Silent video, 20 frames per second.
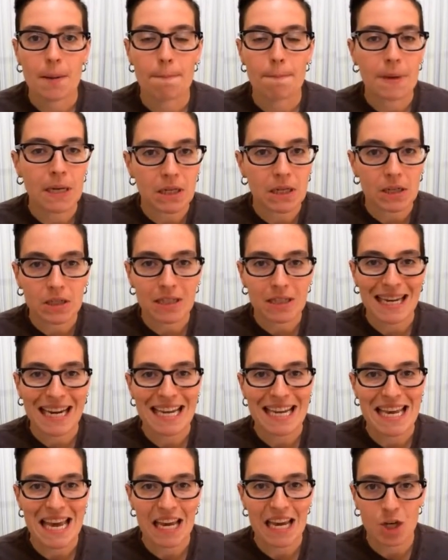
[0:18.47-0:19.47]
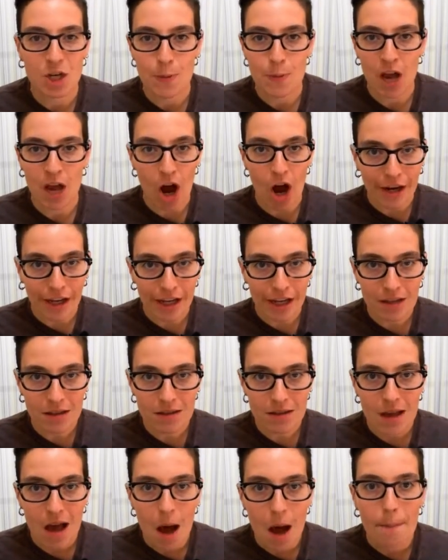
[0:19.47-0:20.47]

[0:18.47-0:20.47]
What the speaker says: build and engage my audience,